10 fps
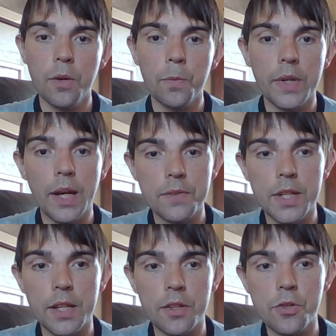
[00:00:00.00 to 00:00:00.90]
we have to
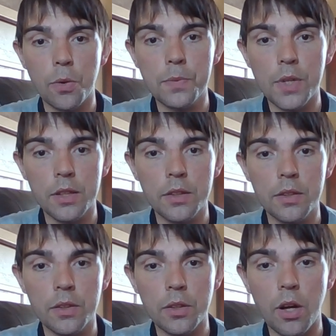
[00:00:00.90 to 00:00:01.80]
get the job
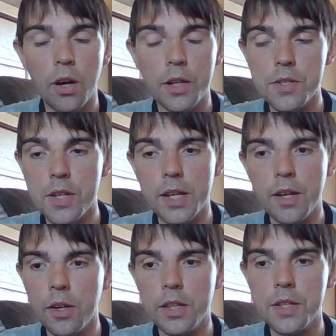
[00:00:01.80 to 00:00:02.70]
done, I'd say,
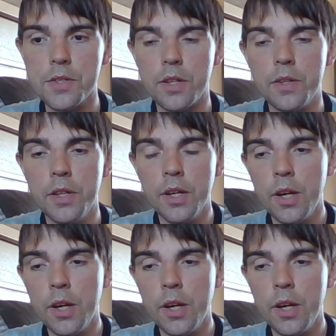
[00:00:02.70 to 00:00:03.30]
early, so then